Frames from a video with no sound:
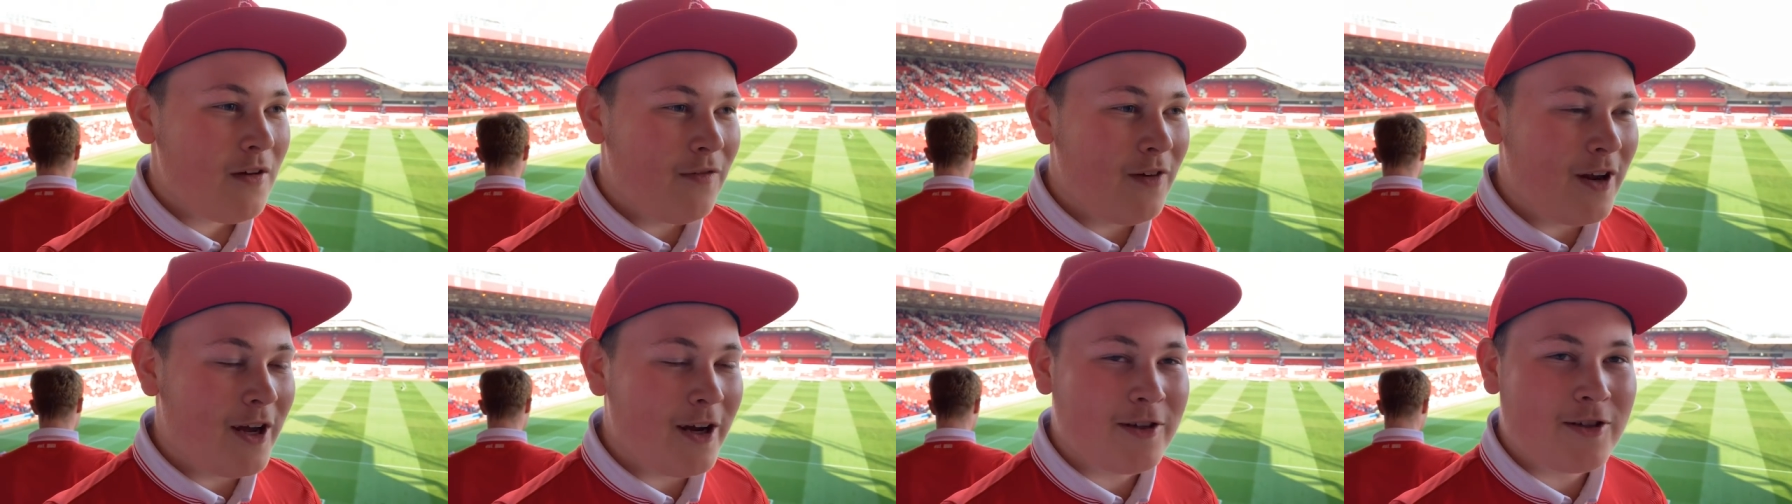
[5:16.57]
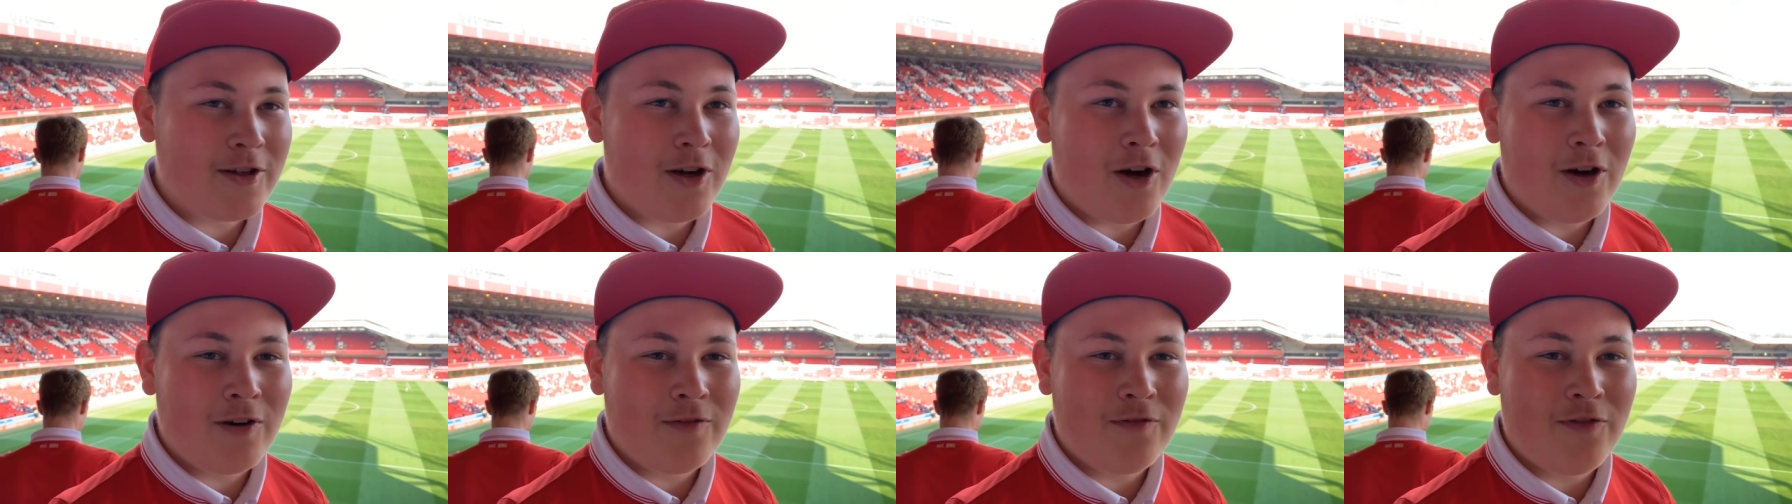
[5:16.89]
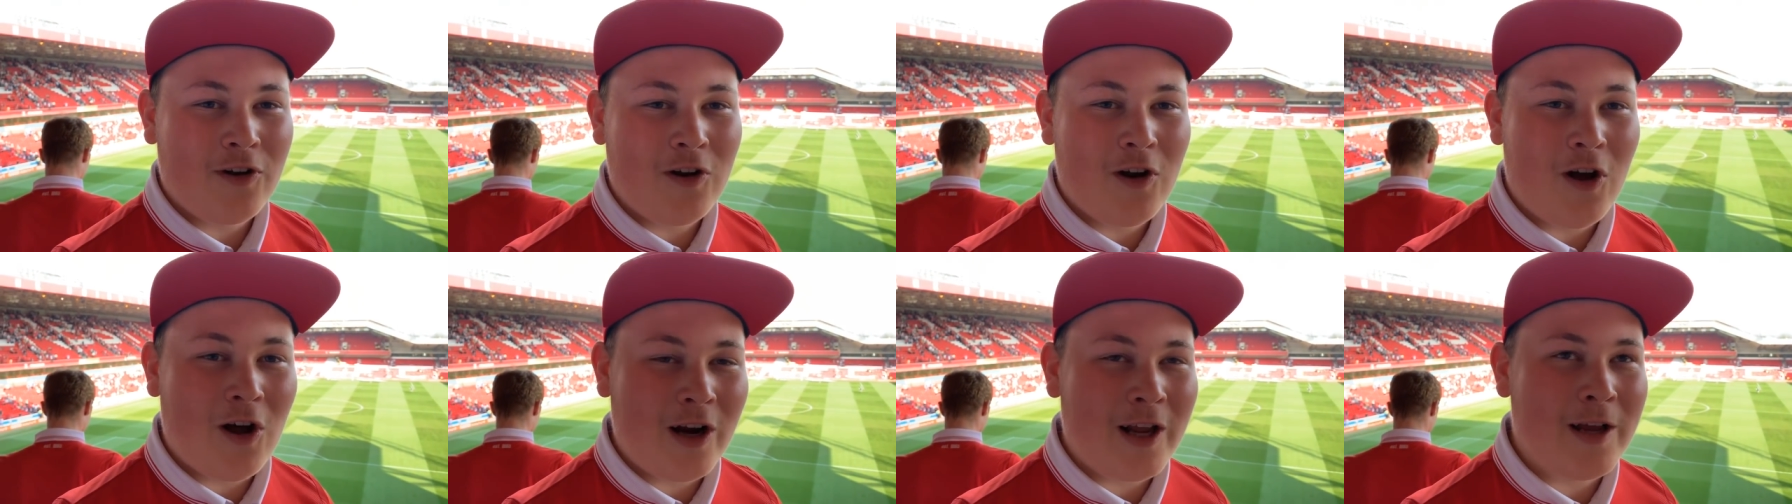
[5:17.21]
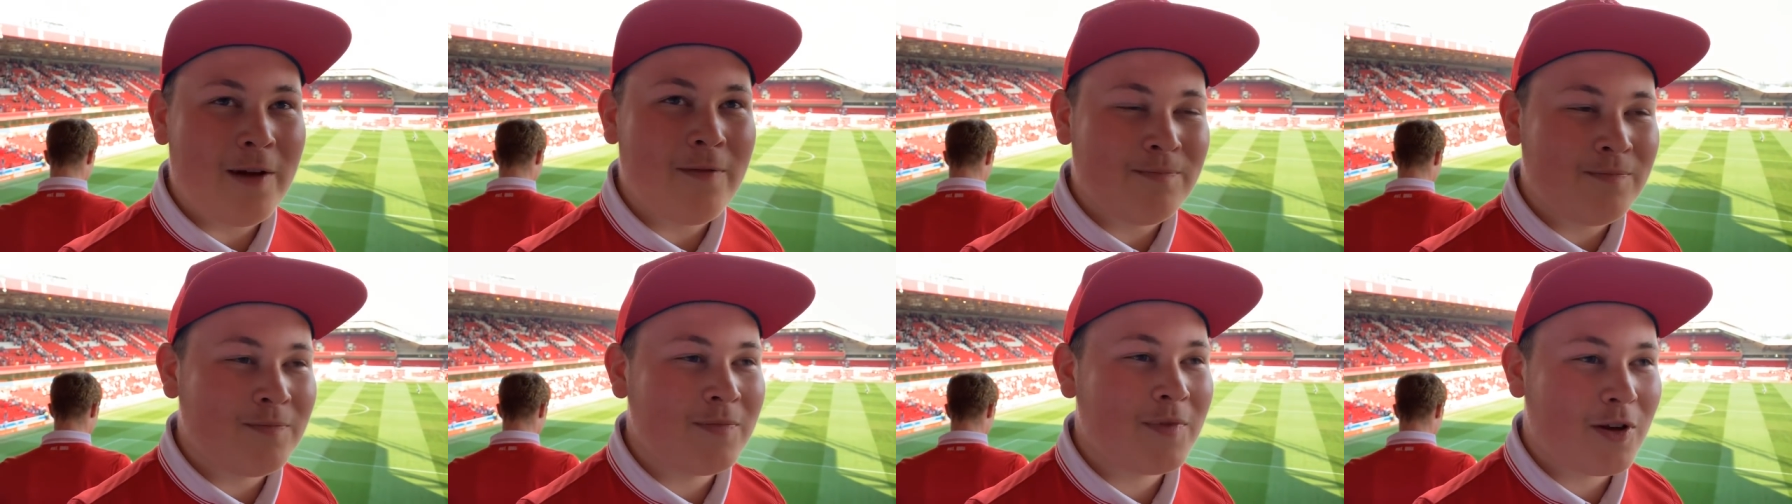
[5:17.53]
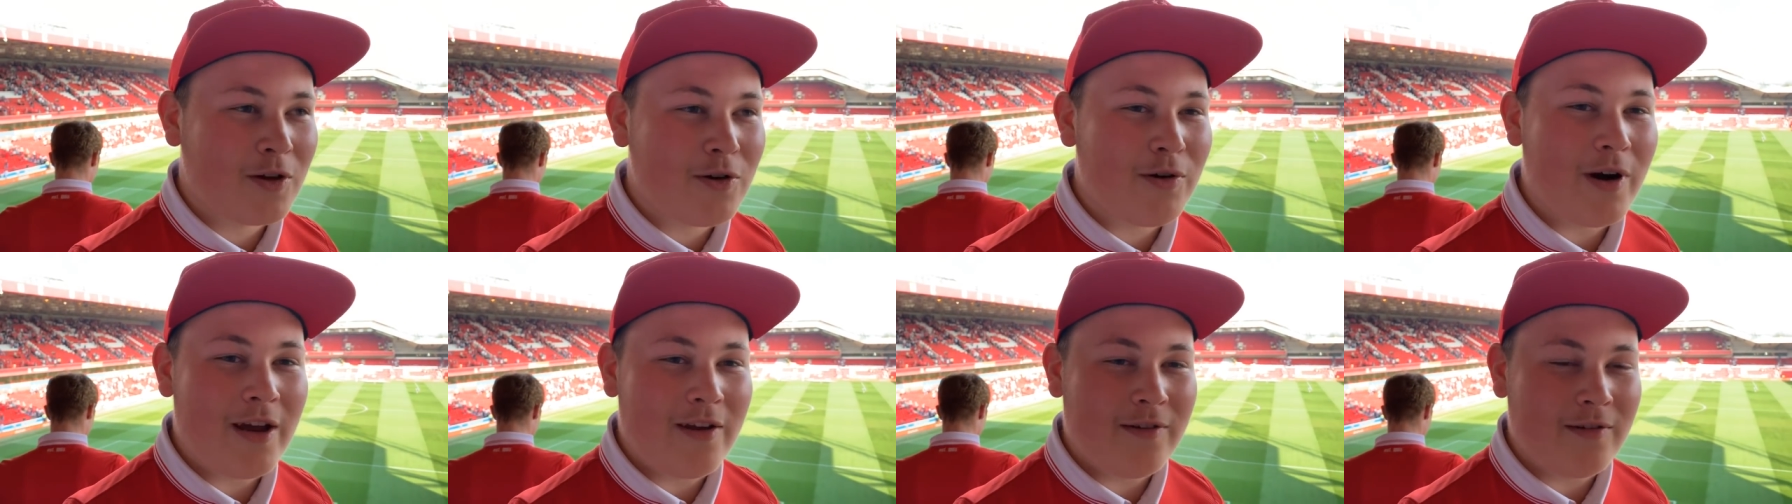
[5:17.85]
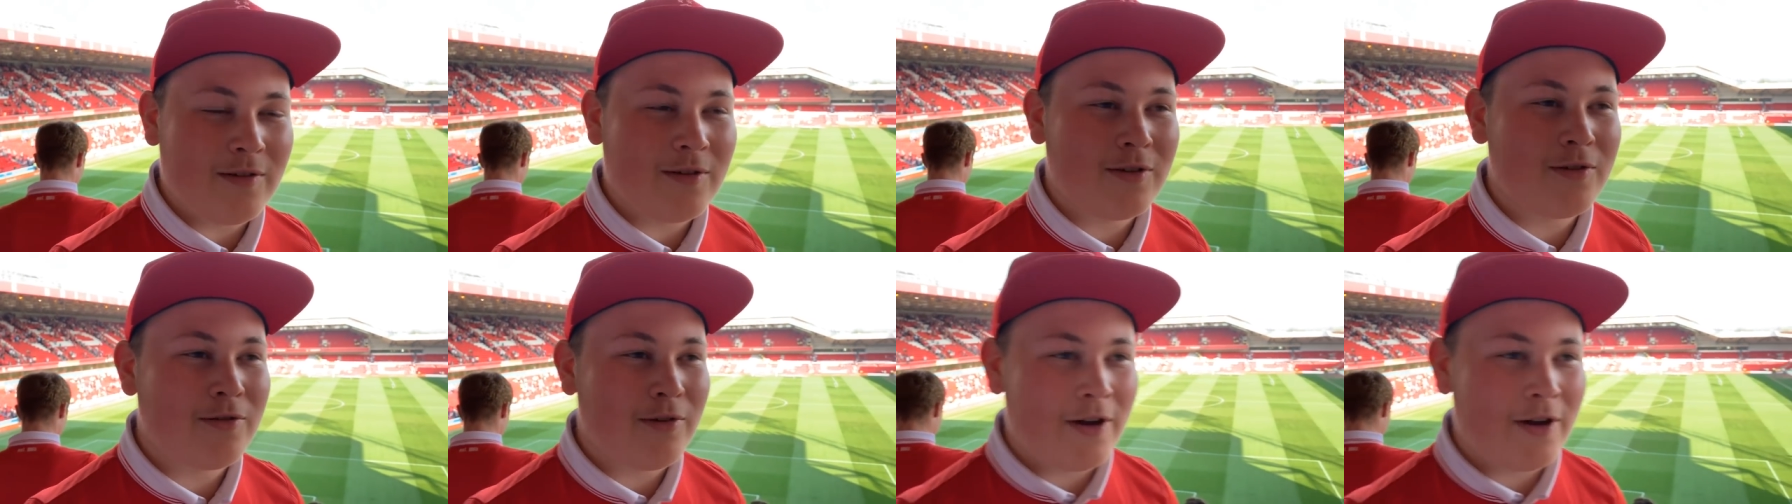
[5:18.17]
flicked on to Lonnie. Great, great